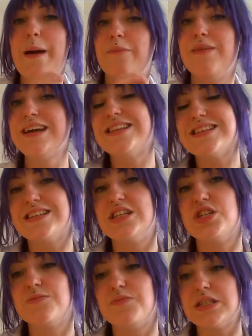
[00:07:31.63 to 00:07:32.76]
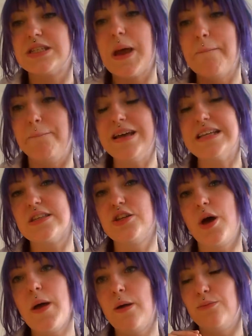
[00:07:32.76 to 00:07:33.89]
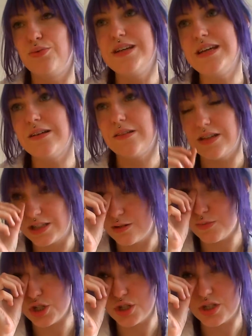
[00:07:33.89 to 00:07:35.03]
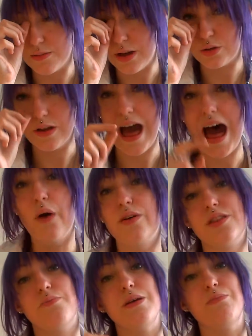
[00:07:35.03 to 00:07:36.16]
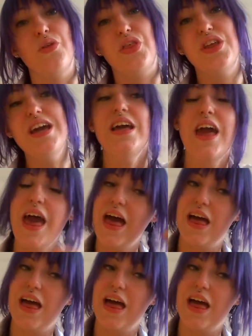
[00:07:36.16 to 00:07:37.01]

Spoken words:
make decisions based on the pre-assumptions about how other people think